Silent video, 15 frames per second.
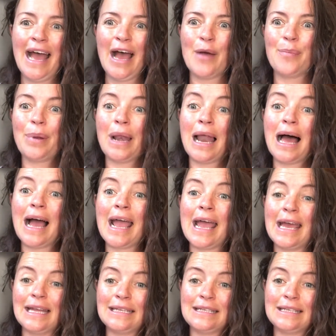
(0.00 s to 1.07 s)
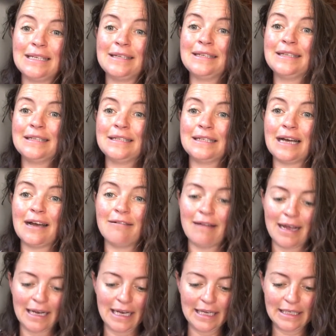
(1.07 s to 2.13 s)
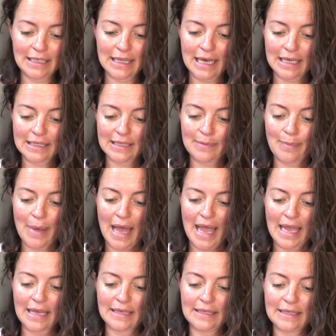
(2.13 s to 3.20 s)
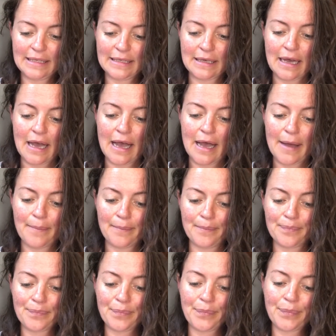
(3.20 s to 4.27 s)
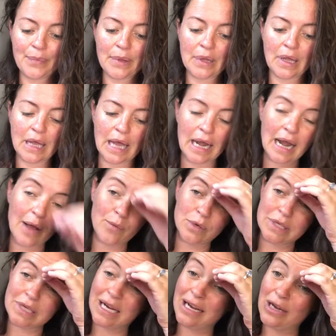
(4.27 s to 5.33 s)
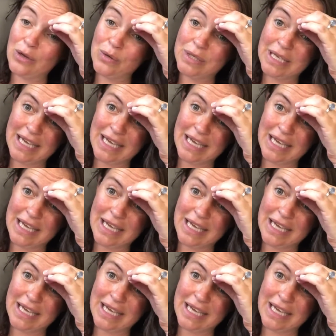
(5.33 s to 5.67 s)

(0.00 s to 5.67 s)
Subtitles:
apply it directly to that space. And I would dilute